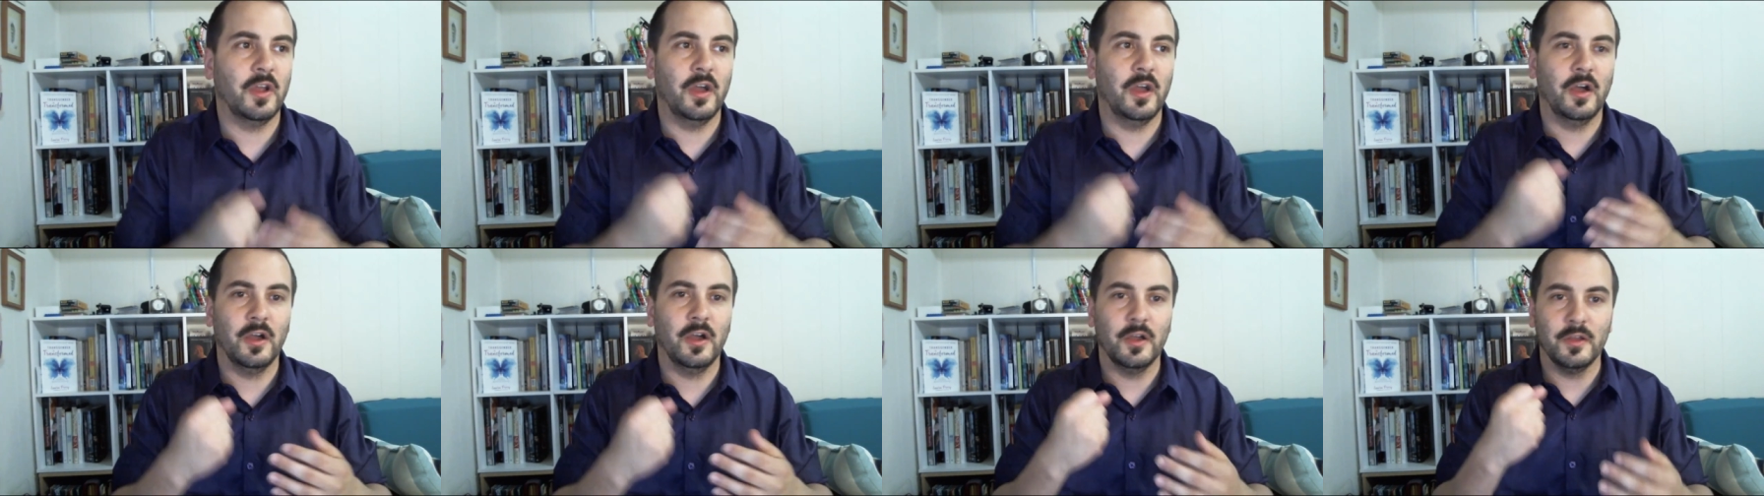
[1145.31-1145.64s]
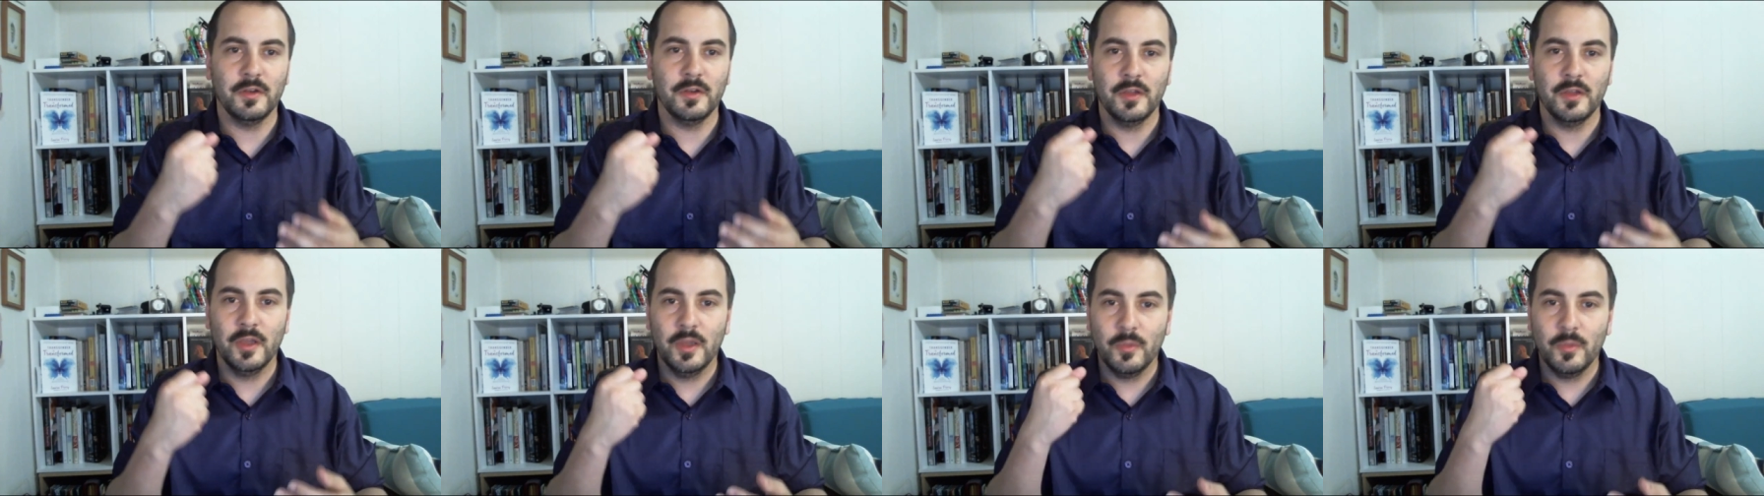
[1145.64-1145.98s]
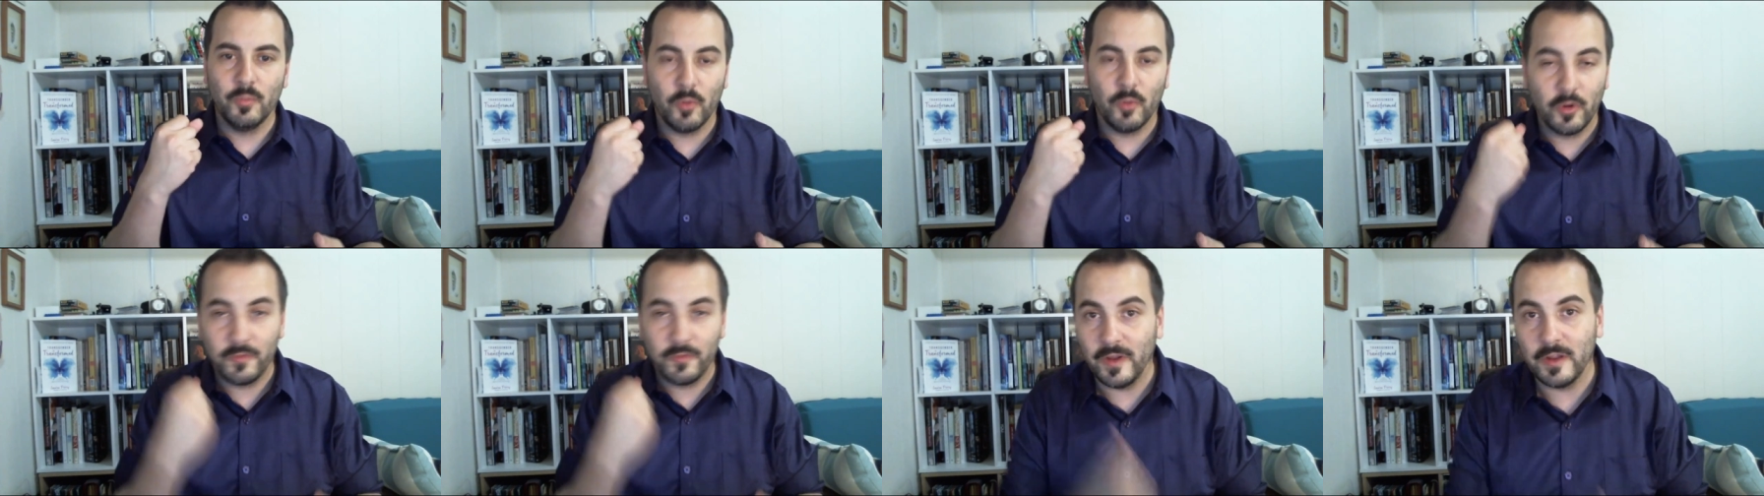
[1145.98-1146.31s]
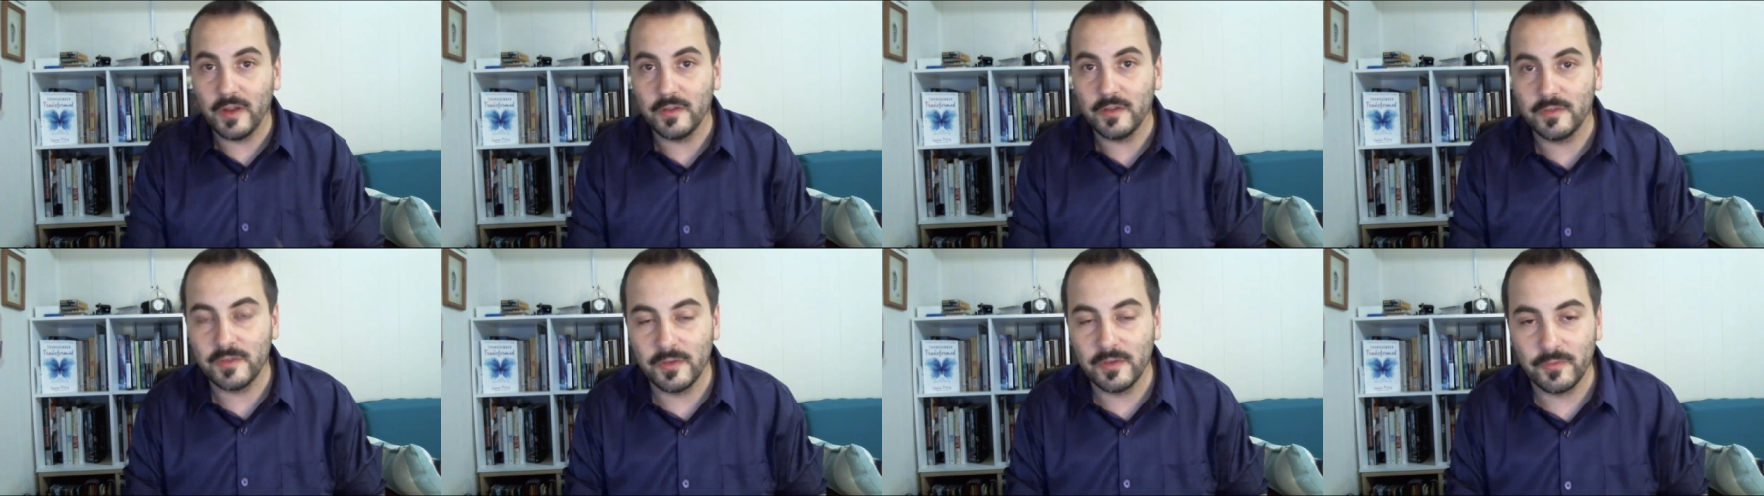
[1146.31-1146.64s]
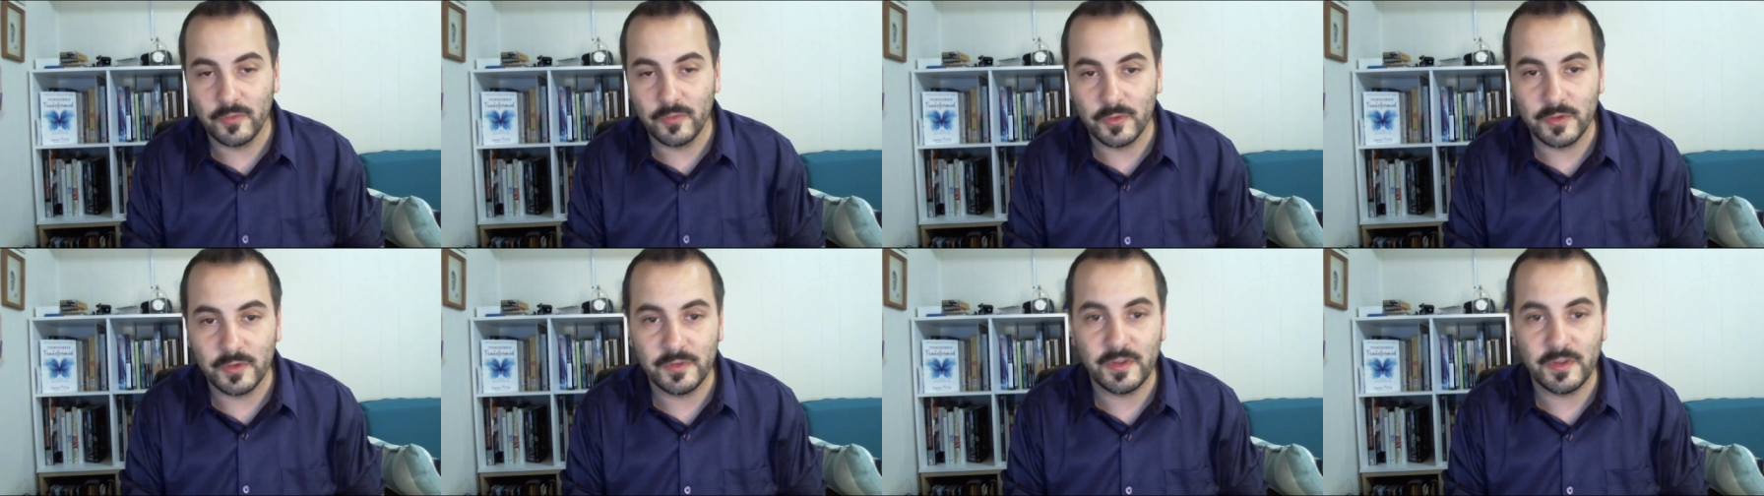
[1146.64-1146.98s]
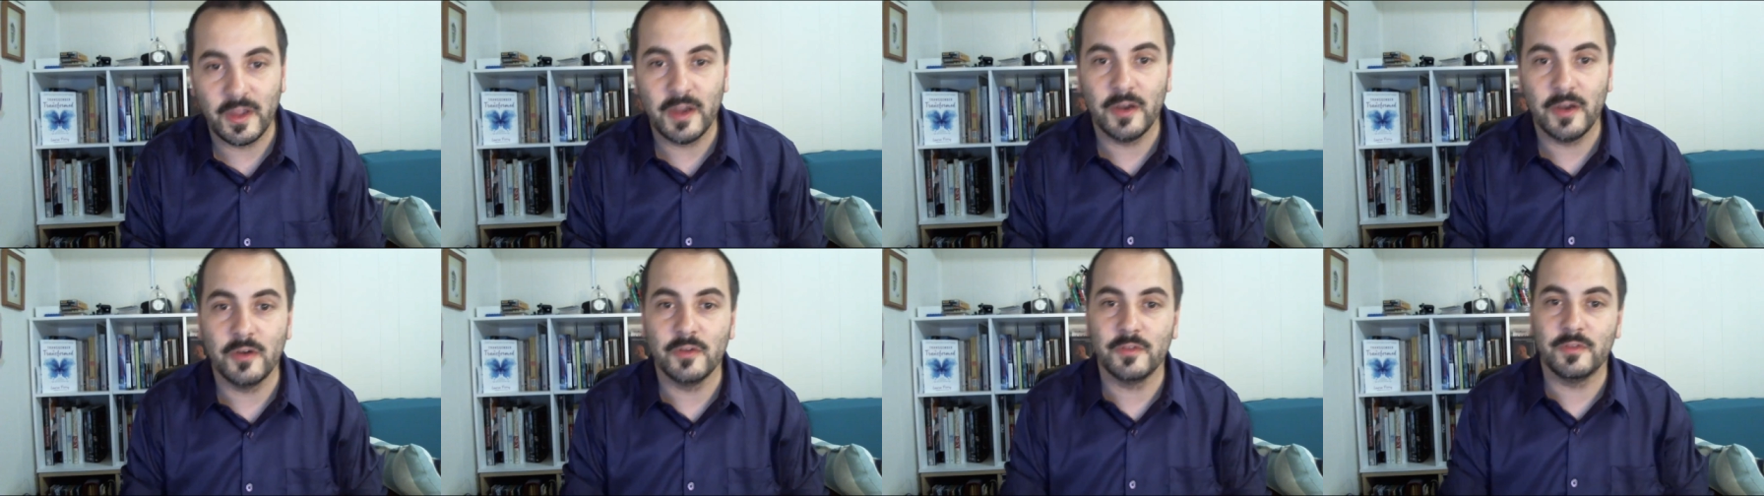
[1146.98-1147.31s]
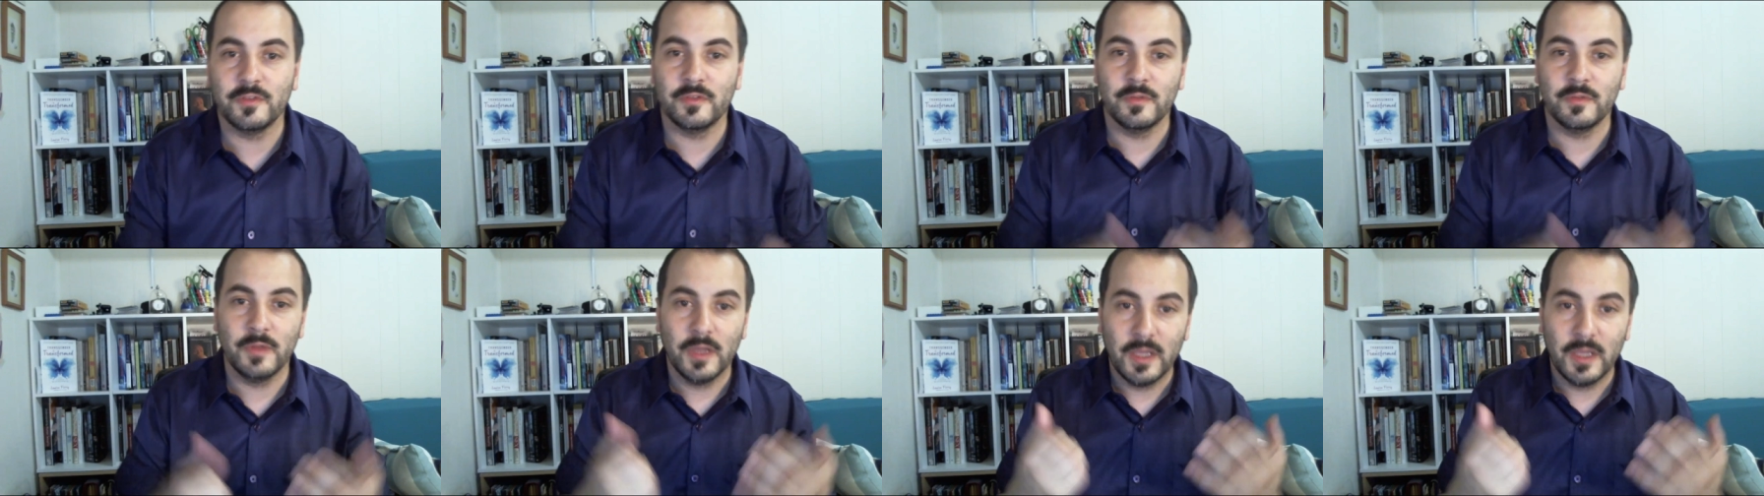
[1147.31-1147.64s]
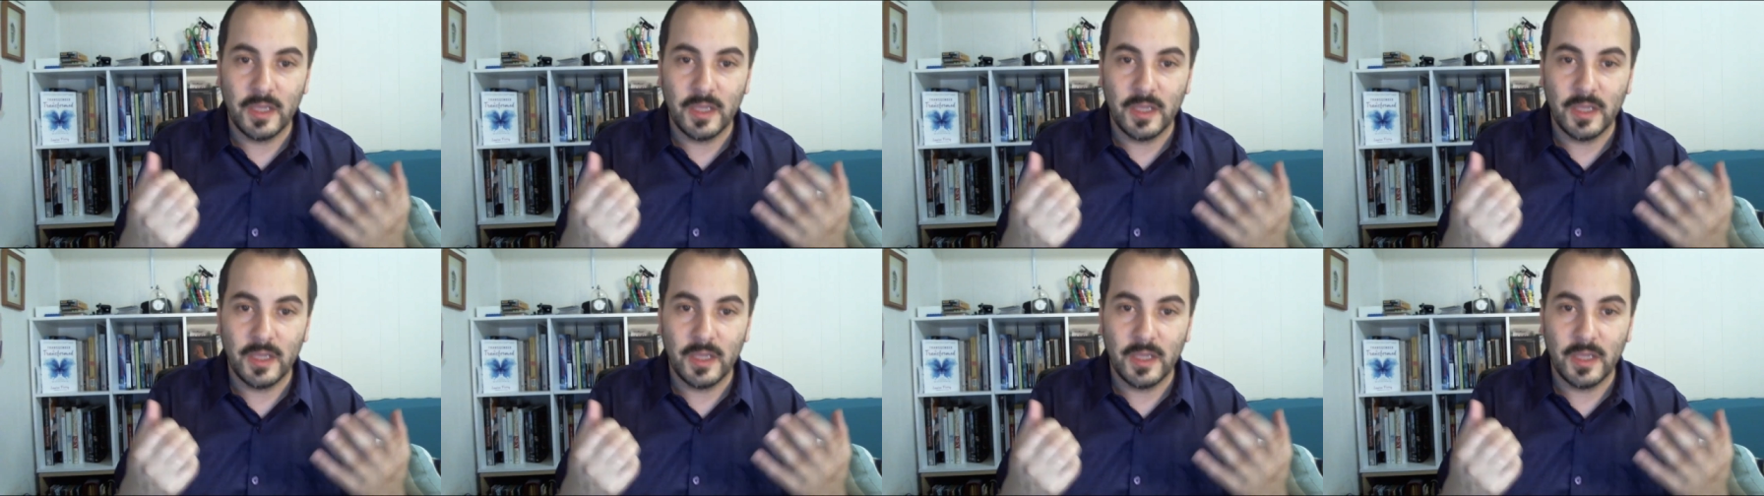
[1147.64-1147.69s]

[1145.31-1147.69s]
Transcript: on mortifying sinful desires,